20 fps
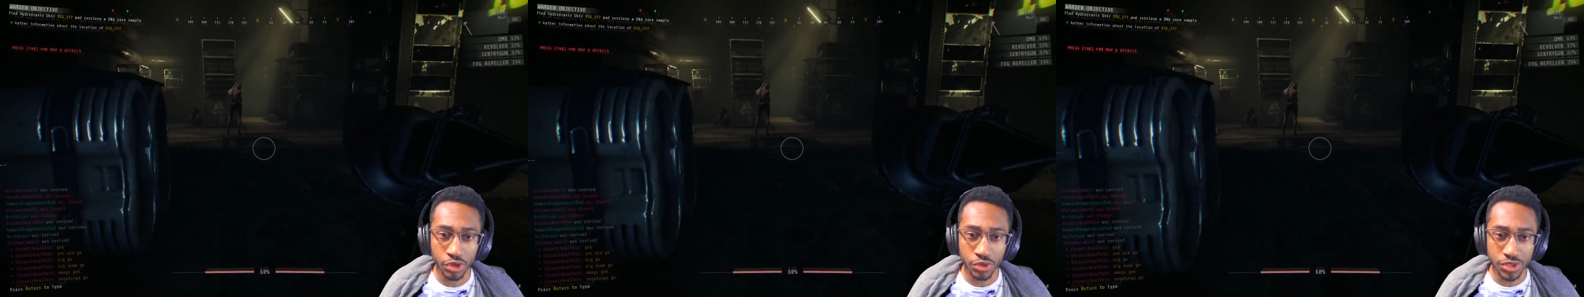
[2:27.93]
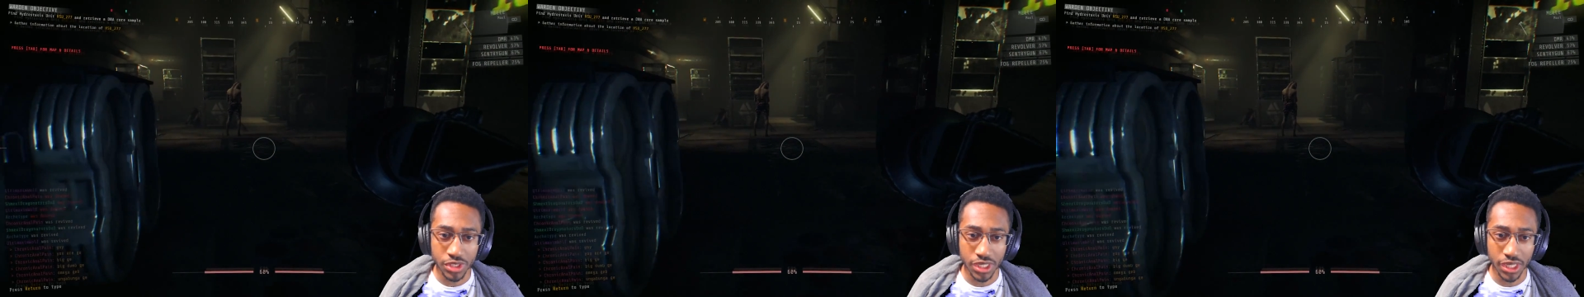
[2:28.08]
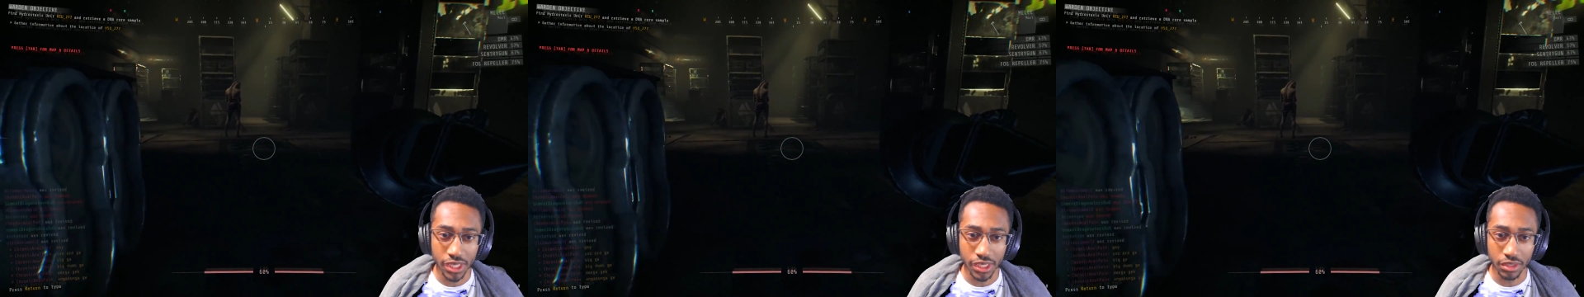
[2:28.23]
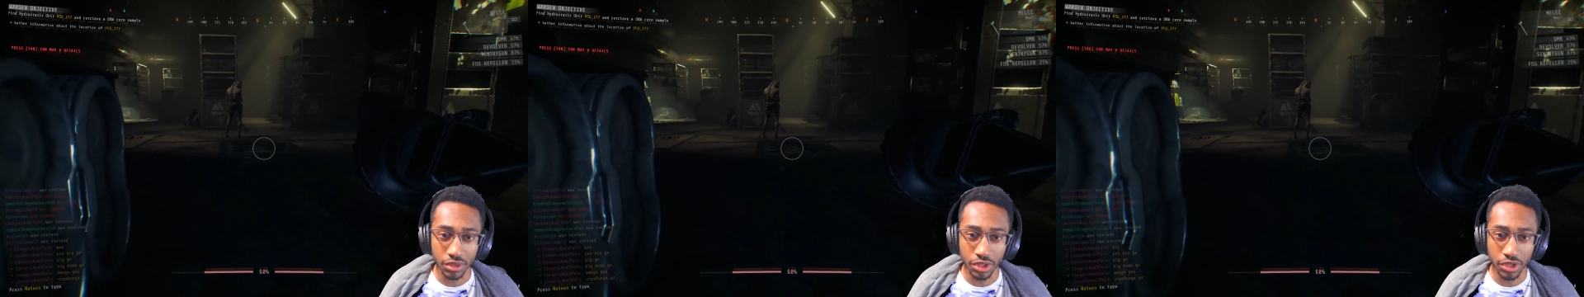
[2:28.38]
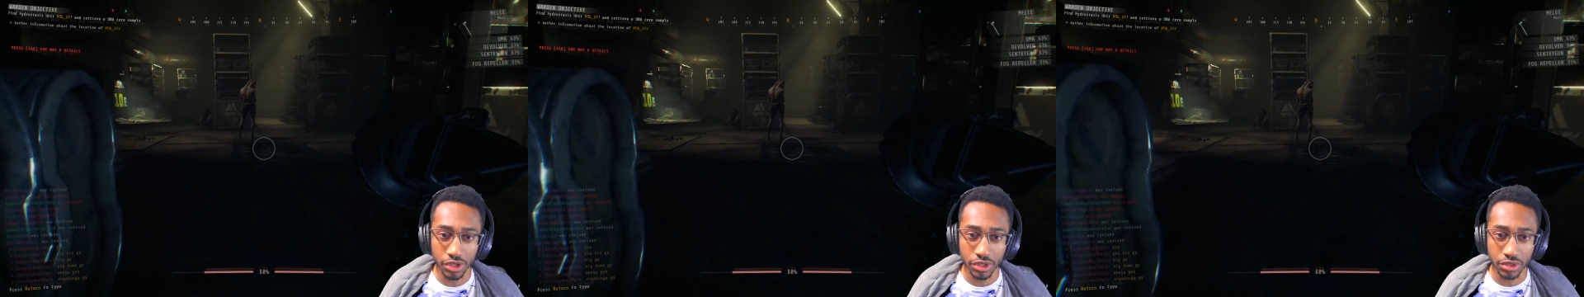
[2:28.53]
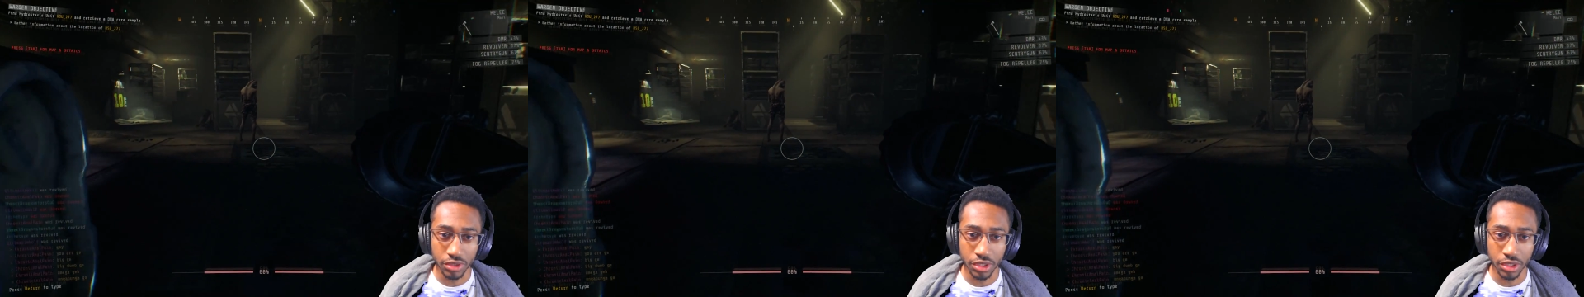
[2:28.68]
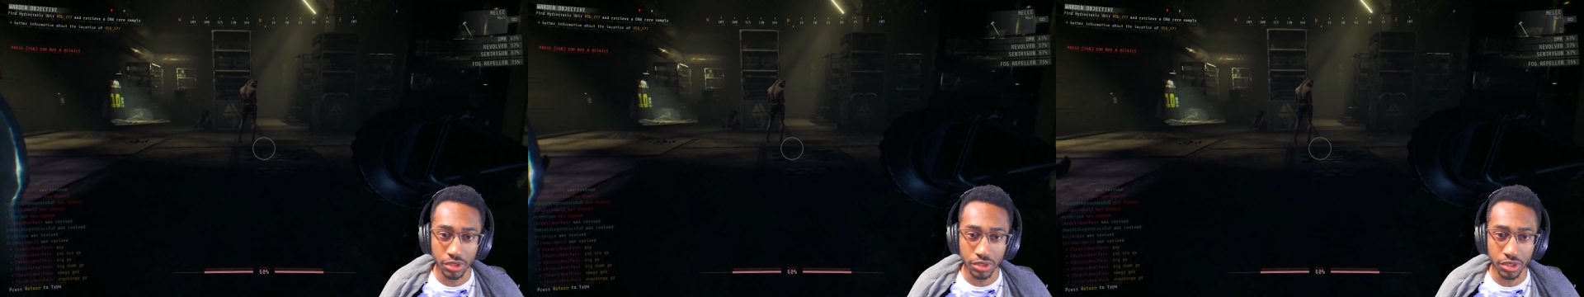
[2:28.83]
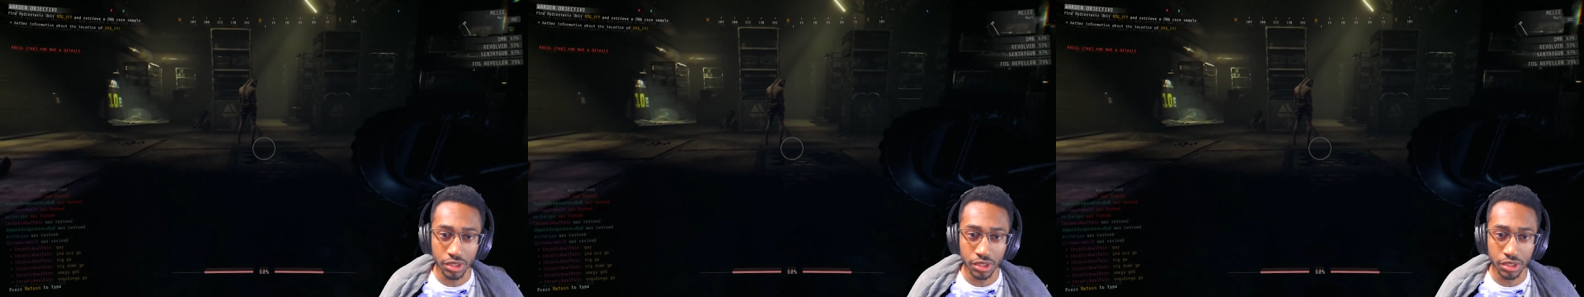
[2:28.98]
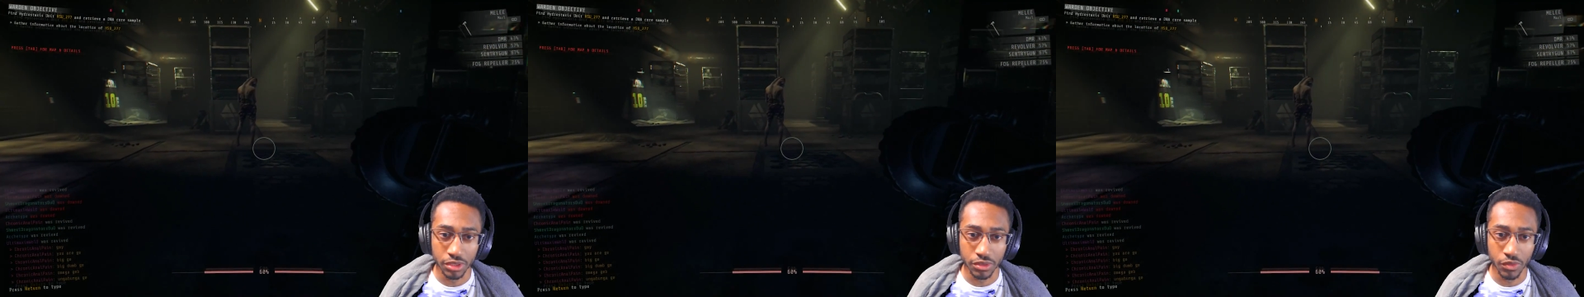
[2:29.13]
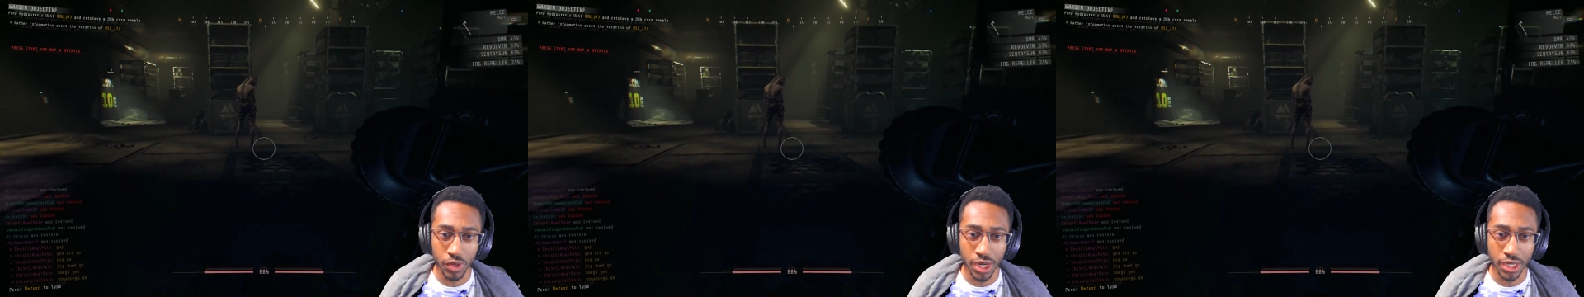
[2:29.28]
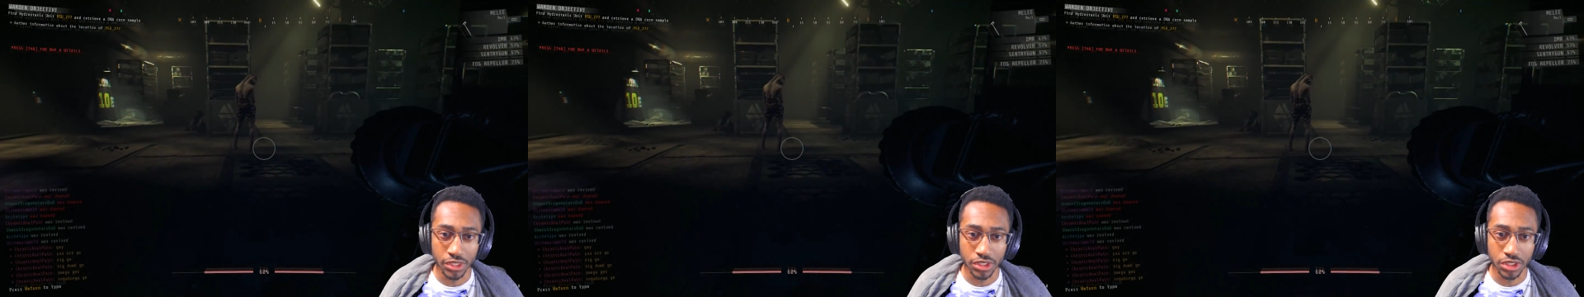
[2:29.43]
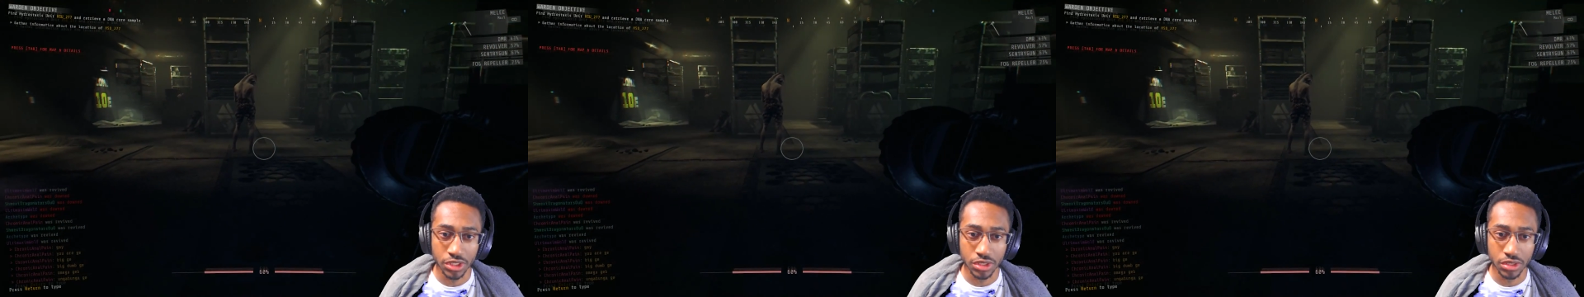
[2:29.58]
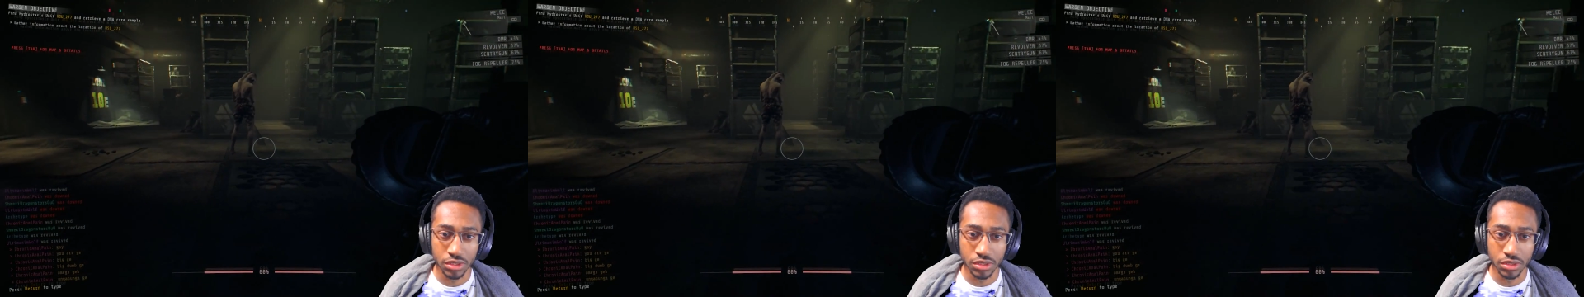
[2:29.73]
You'll see. Look, look, look. Watch.